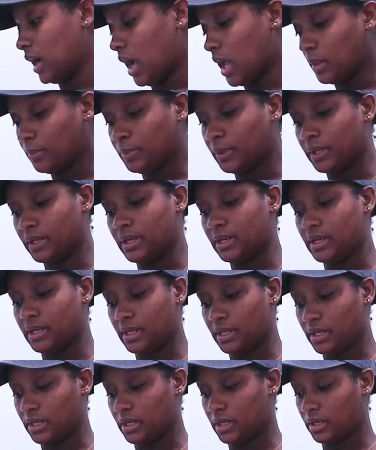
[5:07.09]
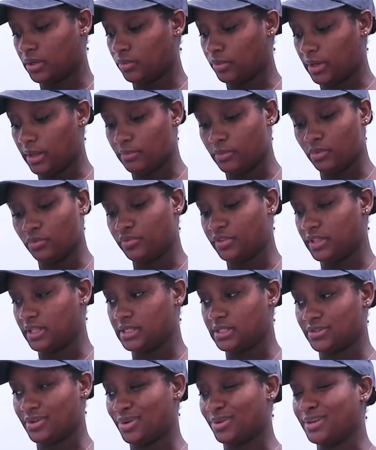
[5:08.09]
I'll put it in here when I move
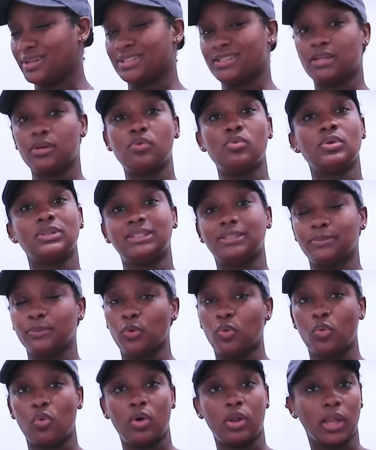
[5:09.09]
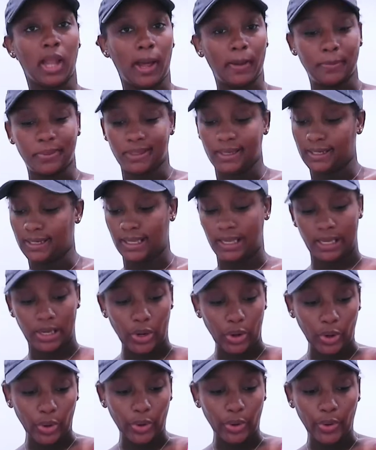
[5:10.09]
things around because I don't want them all up in
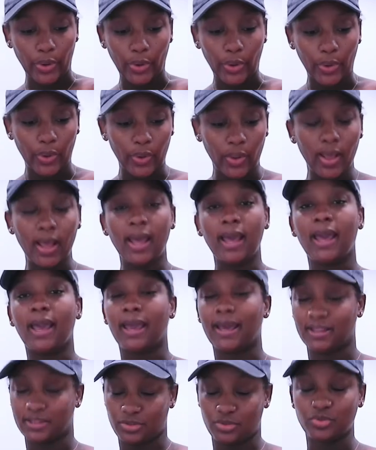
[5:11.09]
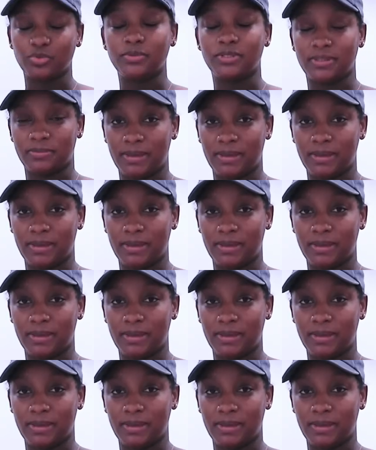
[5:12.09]
here. And this room is a